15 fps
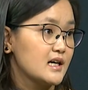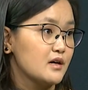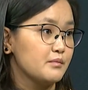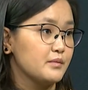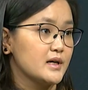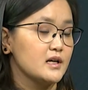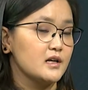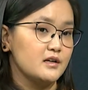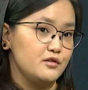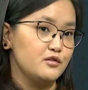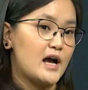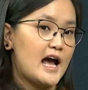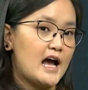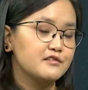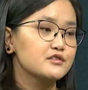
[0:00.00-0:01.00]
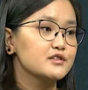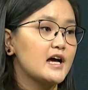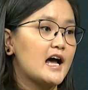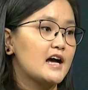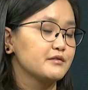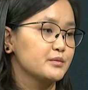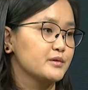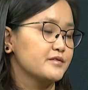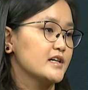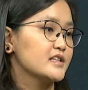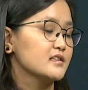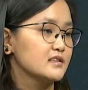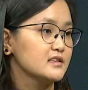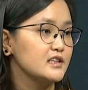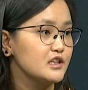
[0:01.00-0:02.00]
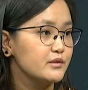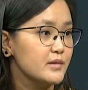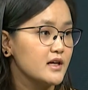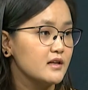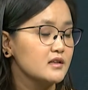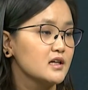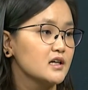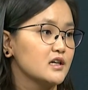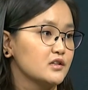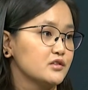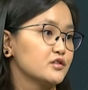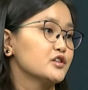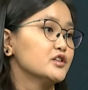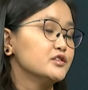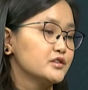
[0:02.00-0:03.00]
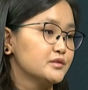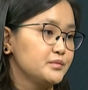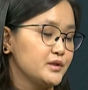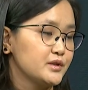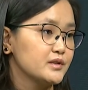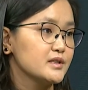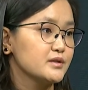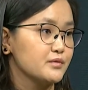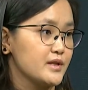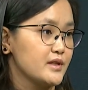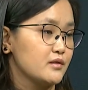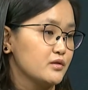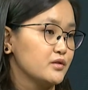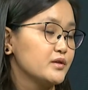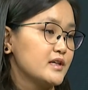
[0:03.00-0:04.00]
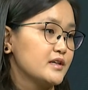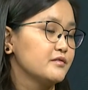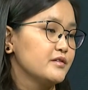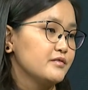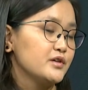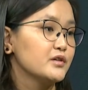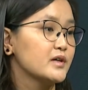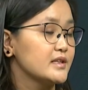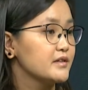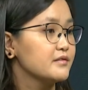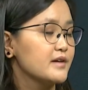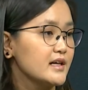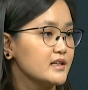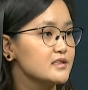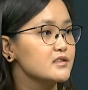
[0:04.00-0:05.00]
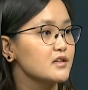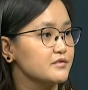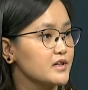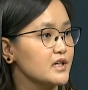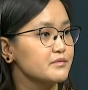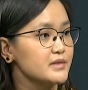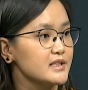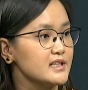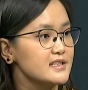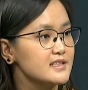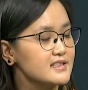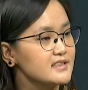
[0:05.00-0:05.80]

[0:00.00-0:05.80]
But you have to have a professional email to contribute to the review and the rates of companies.